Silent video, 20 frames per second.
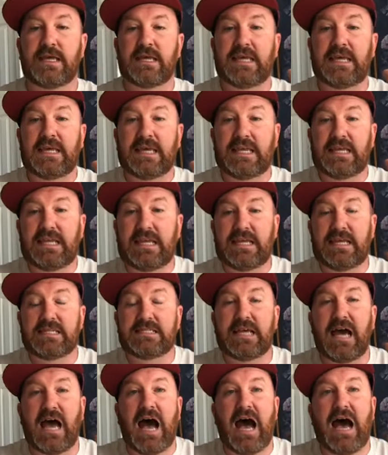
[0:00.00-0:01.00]
It
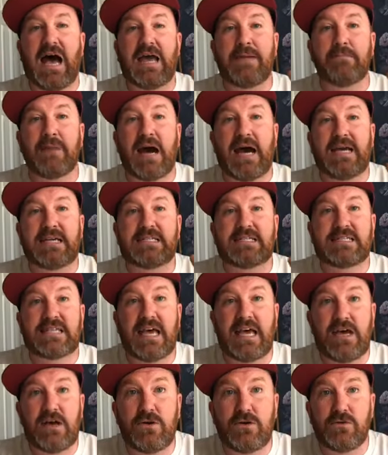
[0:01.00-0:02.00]
is I
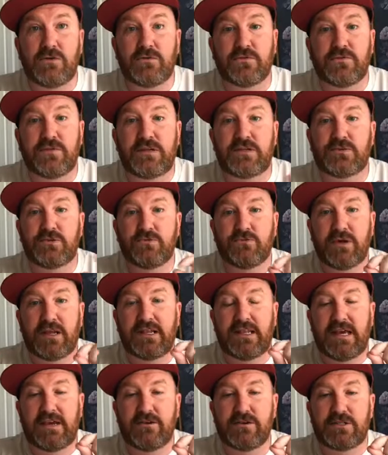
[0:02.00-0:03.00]
myself. These are in red
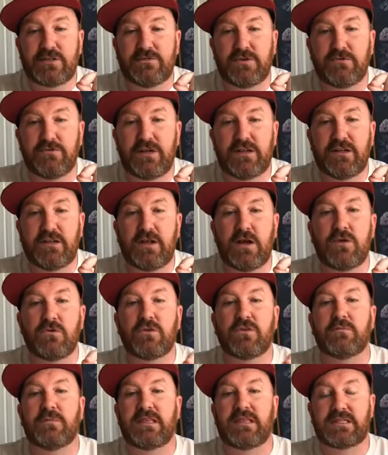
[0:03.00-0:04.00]
letters if you're reading along
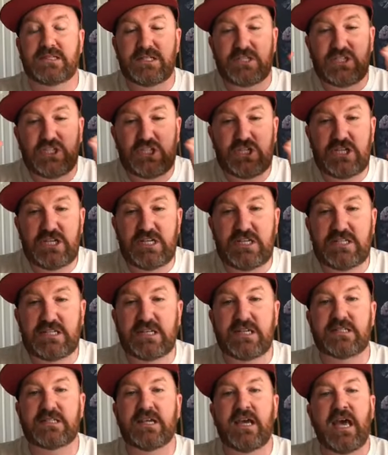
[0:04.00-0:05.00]
with me. This is
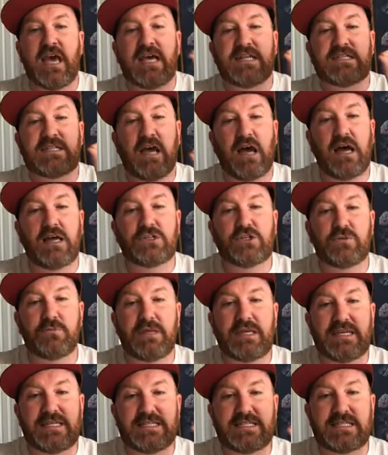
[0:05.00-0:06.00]
Jesus. Touch
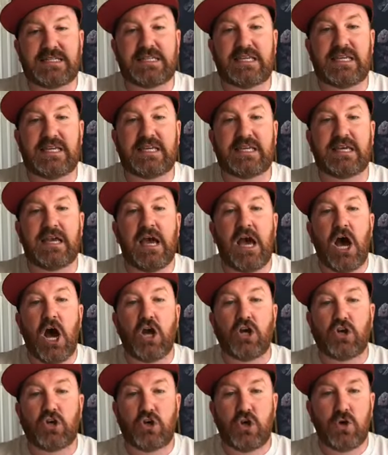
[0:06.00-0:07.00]
me and see.
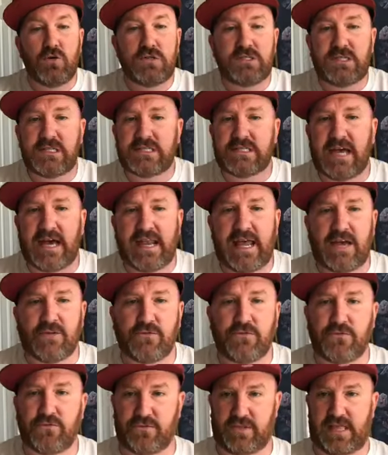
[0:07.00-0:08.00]
A ghost does not have
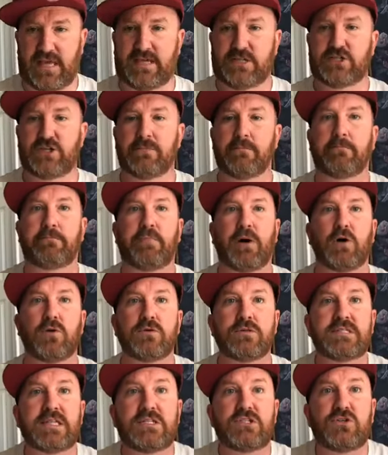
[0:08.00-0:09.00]
flesh and
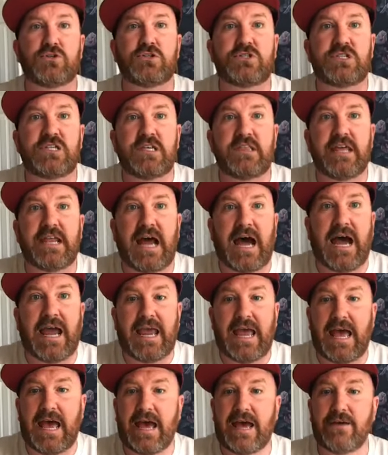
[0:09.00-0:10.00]
bones as you see that I
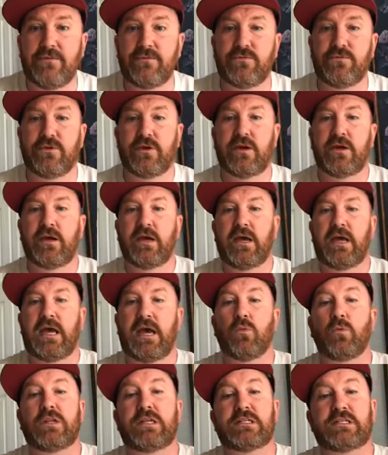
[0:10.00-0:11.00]
have.
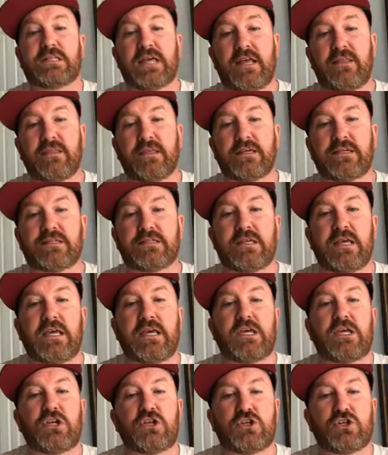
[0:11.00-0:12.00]
And when he said this,
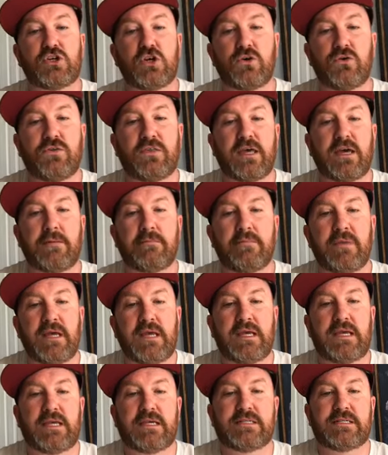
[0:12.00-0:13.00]
he showed them
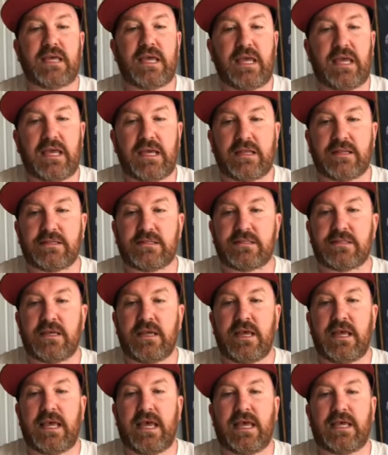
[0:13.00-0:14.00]
his hands
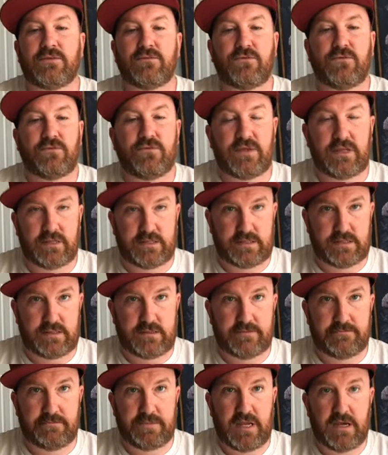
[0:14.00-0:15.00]
and feet.
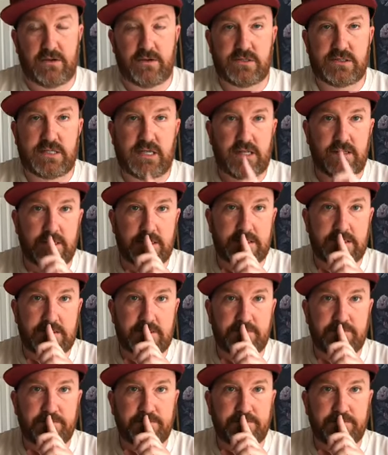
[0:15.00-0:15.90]
Now understand this.